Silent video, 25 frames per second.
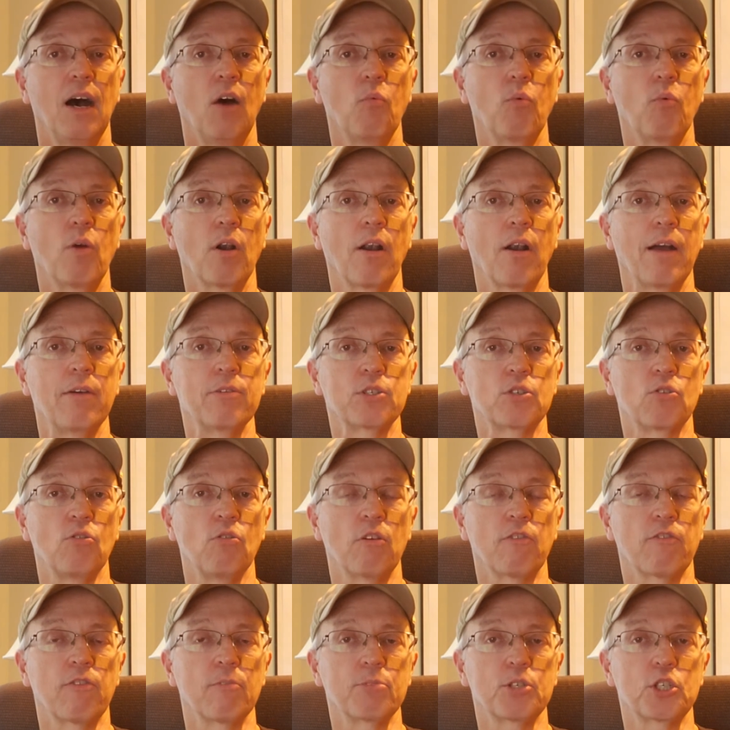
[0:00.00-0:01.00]
where I was
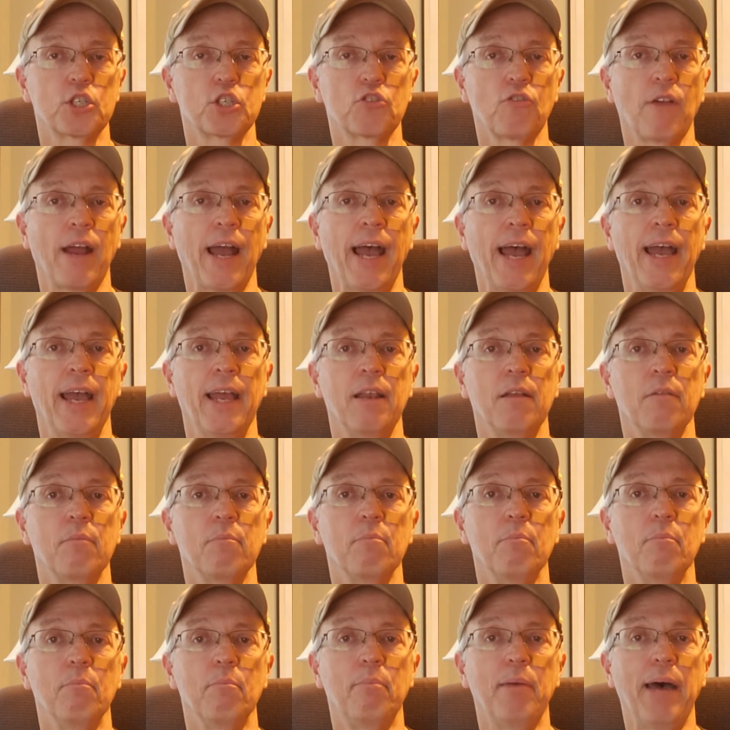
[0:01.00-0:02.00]
going from Stratton
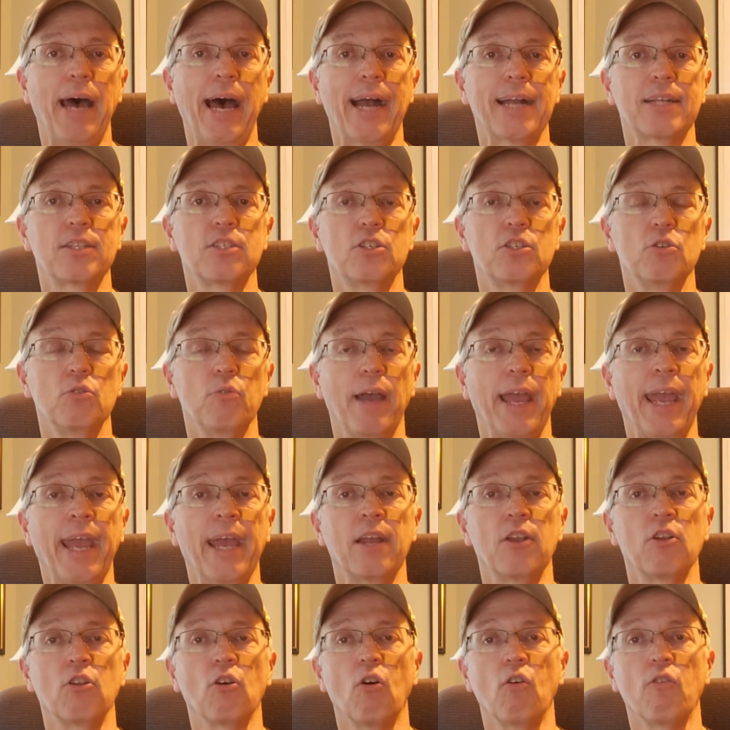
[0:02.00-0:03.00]
back to
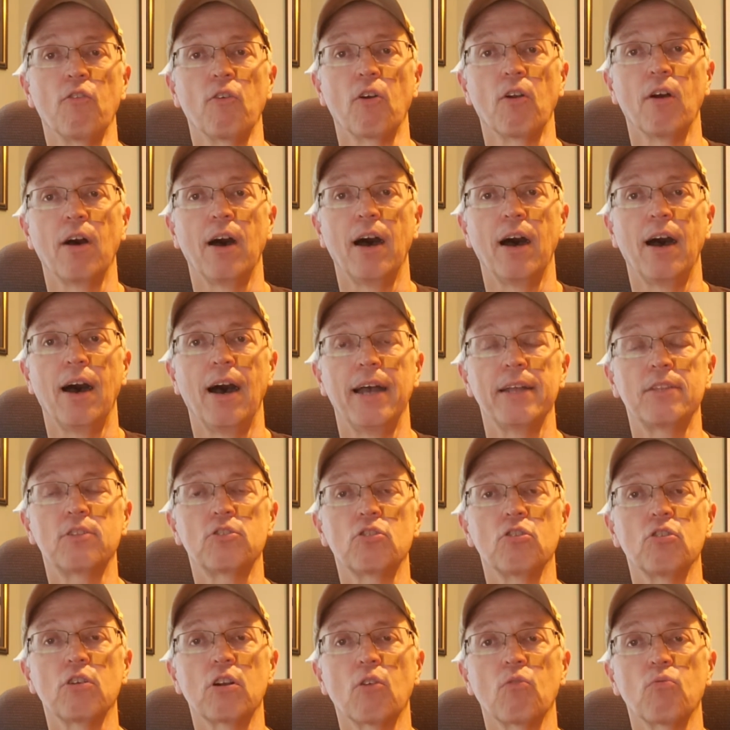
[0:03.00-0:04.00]
Andover. I
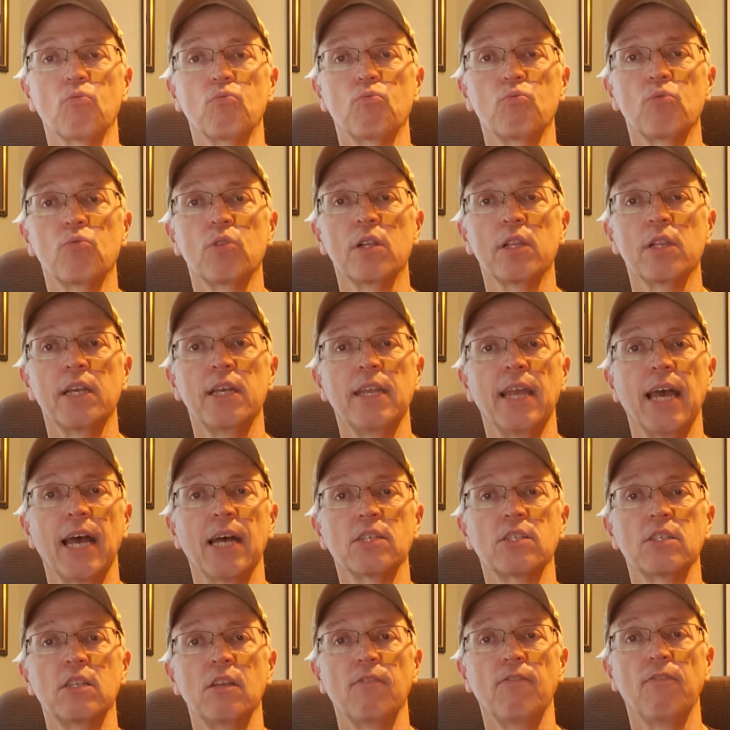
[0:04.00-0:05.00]
took a really
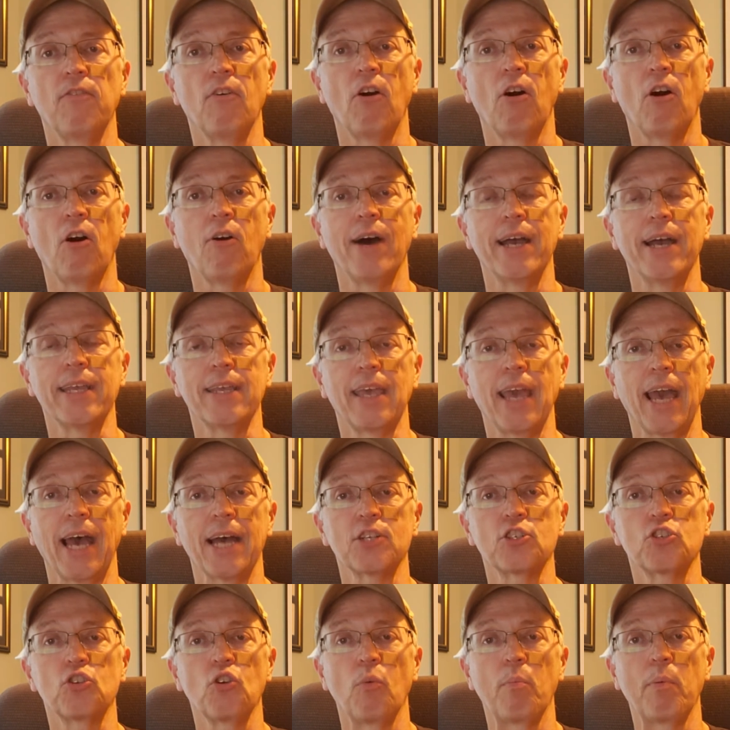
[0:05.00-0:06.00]
nasty fall. I
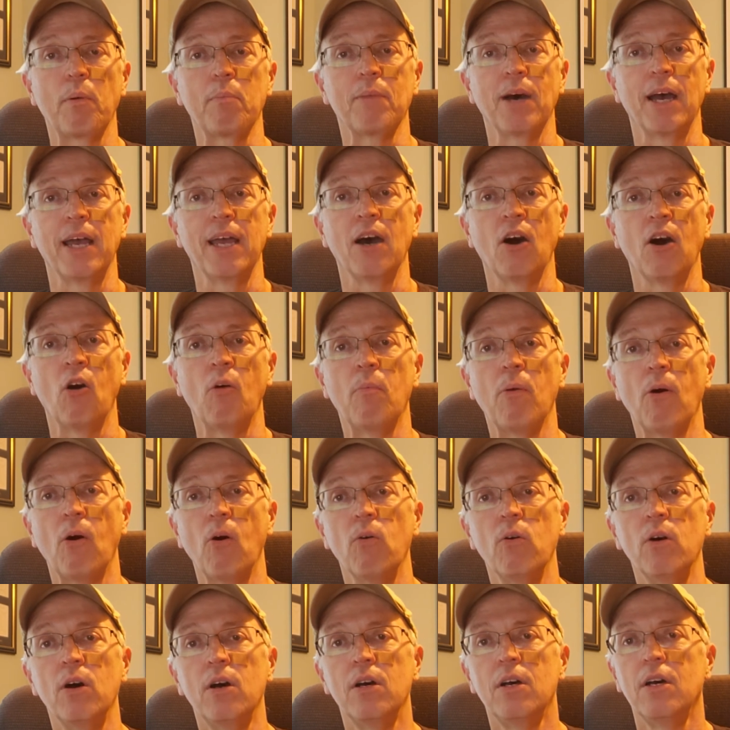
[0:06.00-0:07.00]
gashed open my
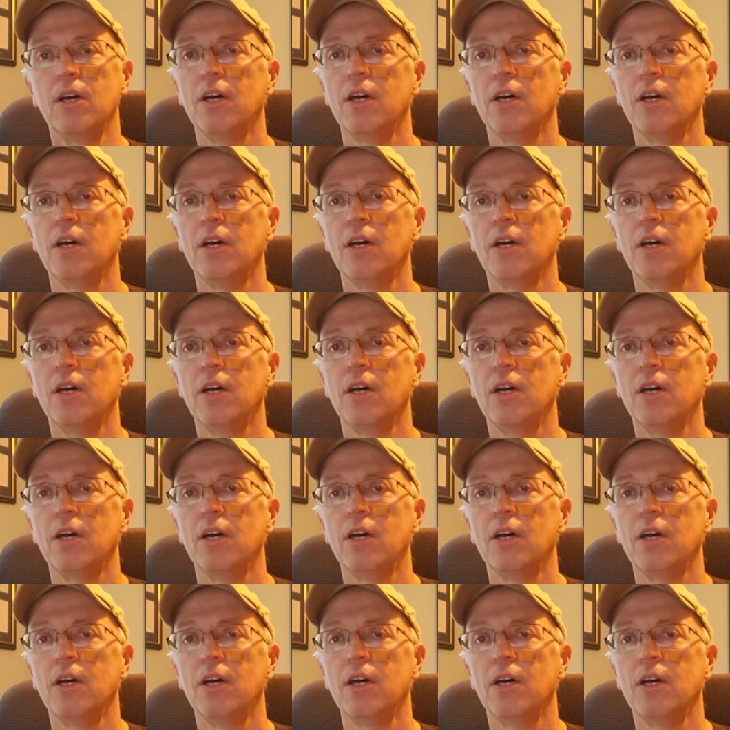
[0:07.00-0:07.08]
elbow.